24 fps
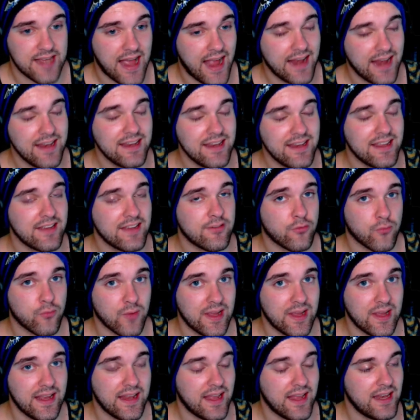I didn't get to
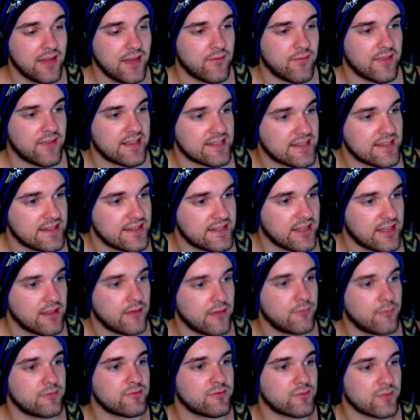read any of this until
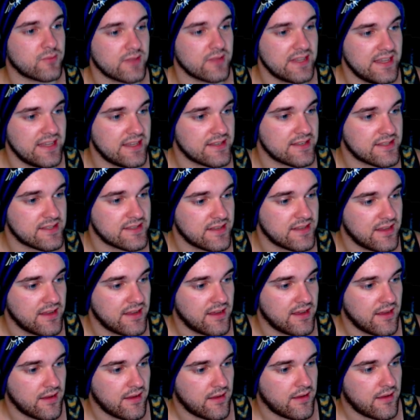it was released
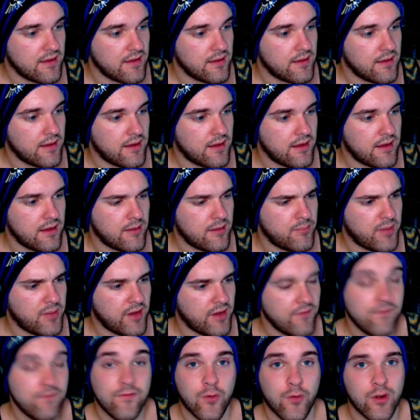uh,
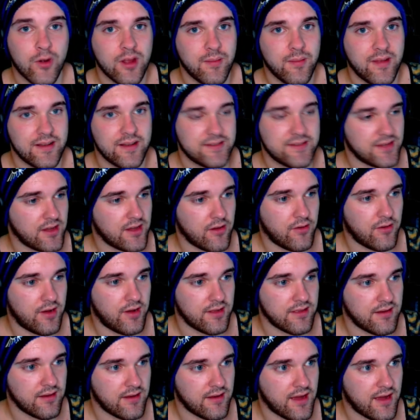about 40 minutes ago
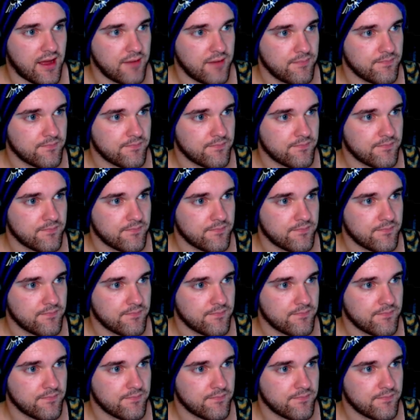on the dot.